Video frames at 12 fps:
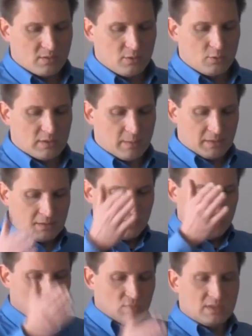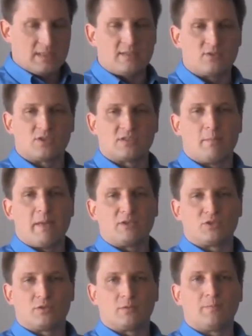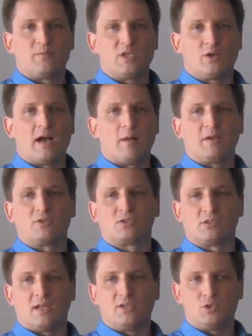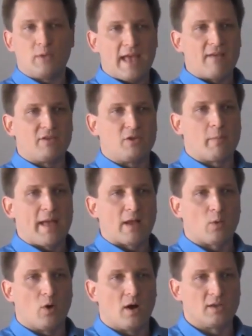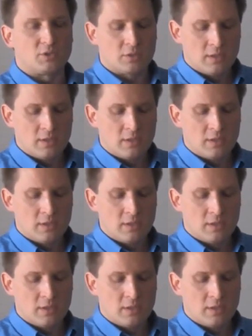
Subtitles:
You typically use these just to measure, how much sludge you have in your backwash